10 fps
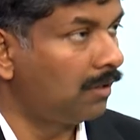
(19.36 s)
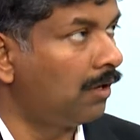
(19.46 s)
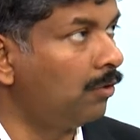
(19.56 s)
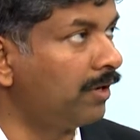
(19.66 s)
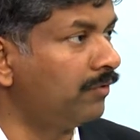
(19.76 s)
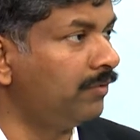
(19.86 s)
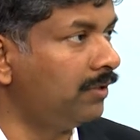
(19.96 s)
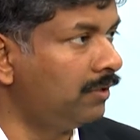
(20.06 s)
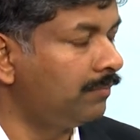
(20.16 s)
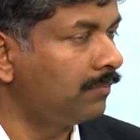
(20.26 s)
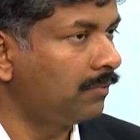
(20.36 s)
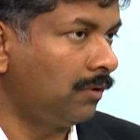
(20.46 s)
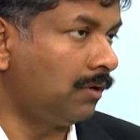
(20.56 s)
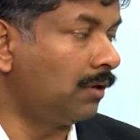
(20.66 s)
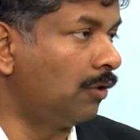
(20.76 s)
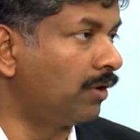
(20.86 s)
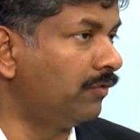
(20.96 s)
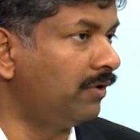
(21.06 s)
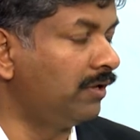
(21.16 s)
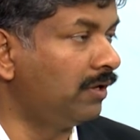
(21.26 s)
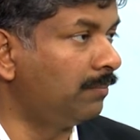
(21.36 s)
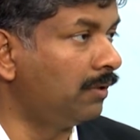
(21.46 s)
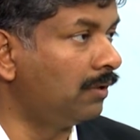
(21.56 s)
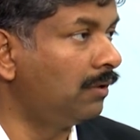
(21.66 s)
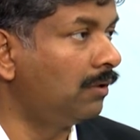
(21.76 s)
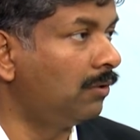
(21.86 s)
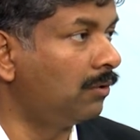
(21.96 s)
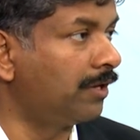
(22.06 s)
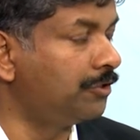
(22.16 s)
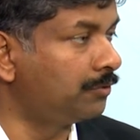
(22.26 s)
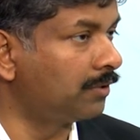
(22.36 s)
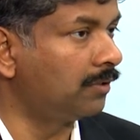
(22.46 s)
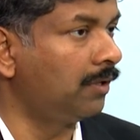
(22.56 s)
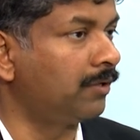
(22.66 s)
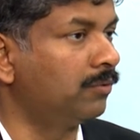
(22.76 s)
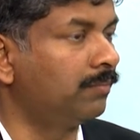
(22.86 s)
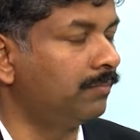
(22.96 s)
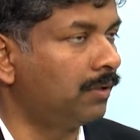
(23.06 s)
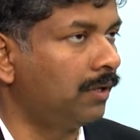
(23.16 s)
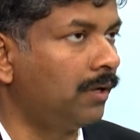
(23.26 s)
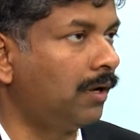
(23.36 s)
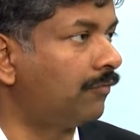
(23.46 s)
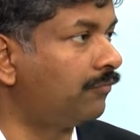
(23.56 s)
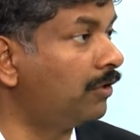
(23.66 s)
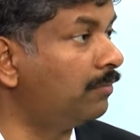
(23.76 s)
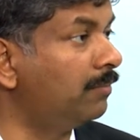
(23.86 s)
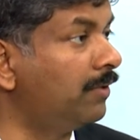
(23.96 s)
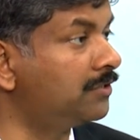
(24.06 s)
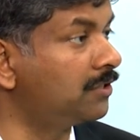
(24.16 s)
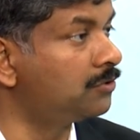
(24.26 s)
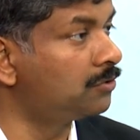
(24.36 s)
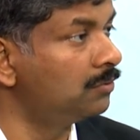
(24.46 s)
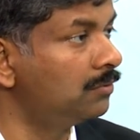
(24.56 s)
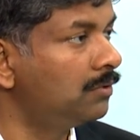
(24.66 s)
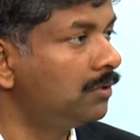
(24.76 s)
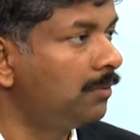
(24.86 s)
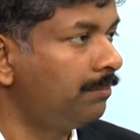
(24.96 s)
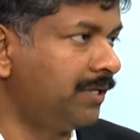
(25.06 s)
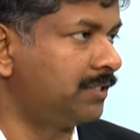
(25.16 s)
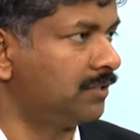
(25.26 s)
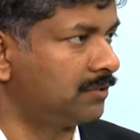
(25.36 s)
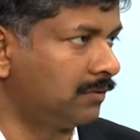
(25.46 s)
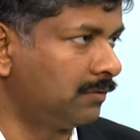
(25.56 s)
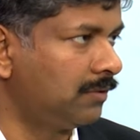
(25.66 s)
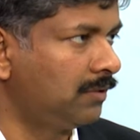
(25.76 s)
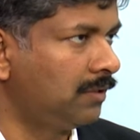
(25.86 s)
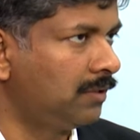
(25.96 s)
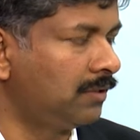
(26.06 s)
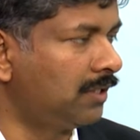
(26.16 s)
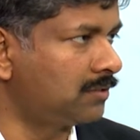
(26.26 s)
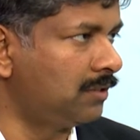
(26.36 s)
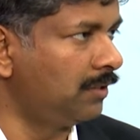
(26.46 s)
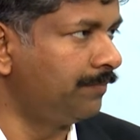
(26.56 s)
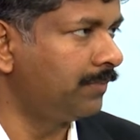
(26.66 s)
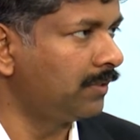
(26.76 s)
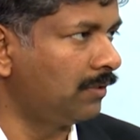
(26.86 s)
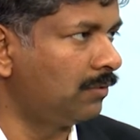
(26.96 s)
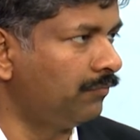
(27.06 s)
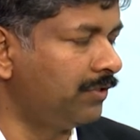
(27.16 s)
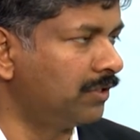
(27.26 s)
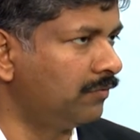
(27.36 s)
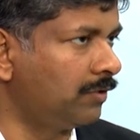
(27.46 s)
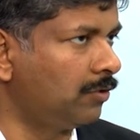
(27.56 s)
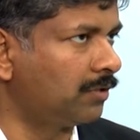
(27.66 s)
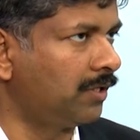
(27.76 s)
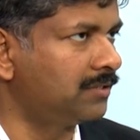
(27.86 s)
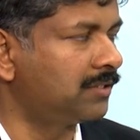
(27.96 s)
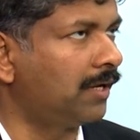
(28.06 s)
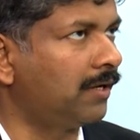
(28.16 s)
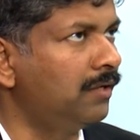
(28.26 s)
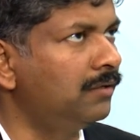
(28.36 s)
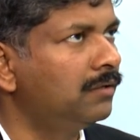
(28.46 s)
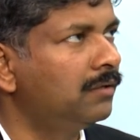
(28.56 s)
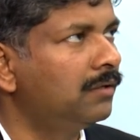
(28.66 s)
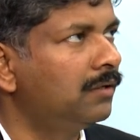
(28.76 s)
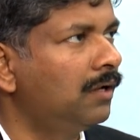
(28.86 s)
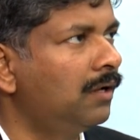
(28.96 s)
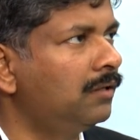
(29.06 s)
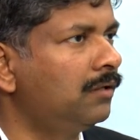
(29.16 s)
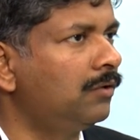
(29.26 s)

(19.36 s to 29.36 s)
how can we enable or ensure affordable medicines to patients. That's the vision Dr. Reddy is carrying. And